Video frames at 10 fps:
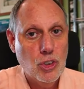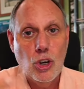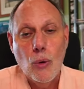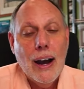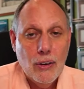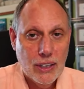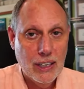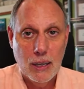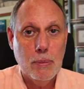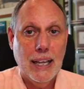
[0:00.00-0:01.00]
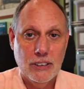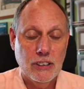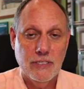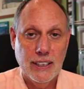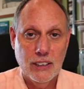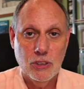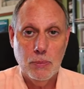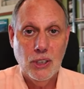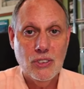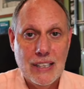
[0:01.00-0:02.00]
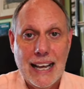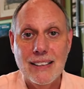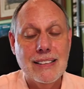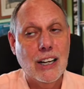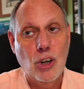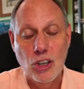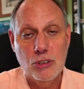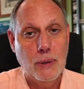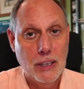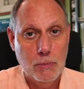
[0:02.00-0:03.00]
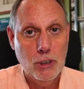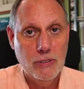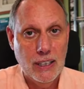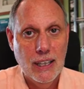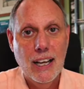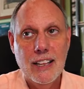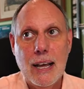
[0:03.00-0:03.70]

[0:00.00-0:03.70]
to go out in a blast of violence because that is not caused by the movie.